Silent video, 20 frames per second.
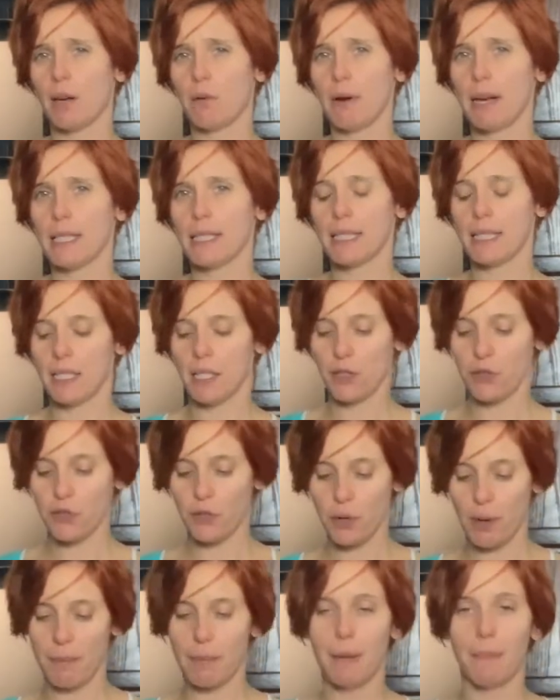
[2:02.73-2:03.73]
whites in here, so
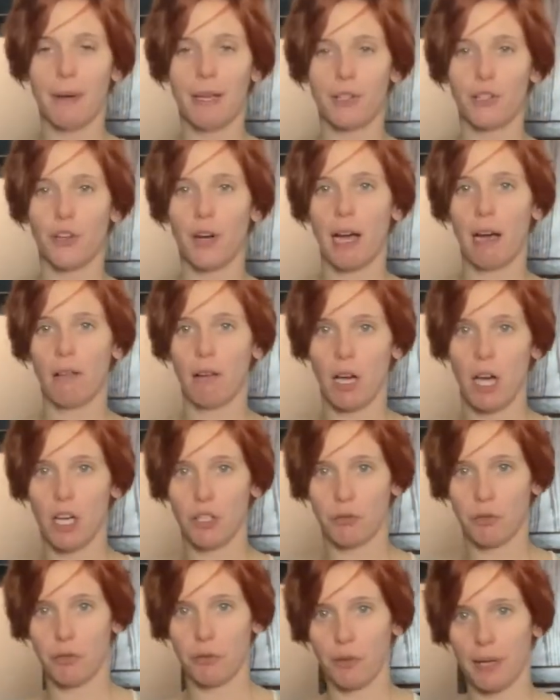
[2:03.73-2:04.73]
I'm gonna measure out
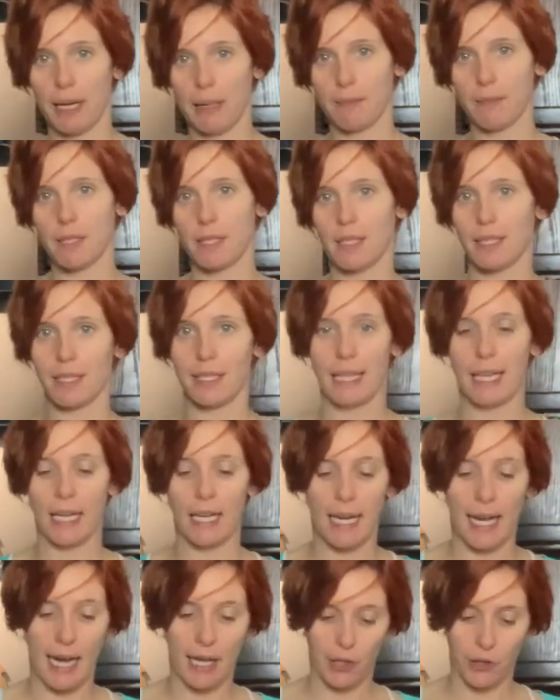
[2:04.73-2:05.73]
100 grams to get it
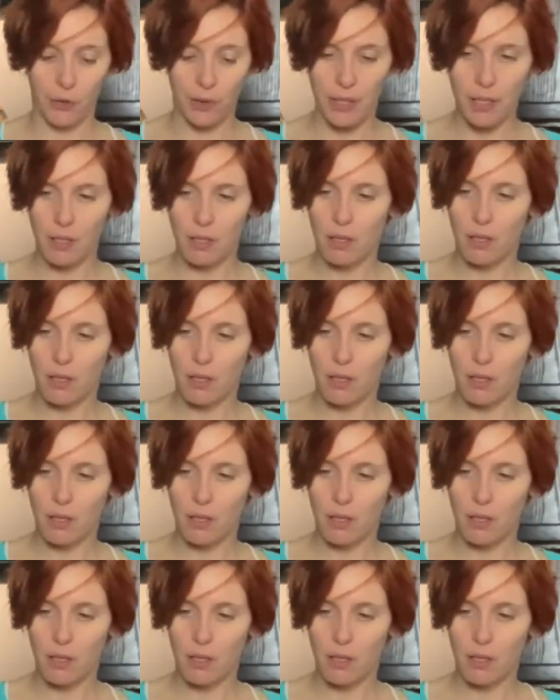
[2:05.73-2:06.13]
accurate.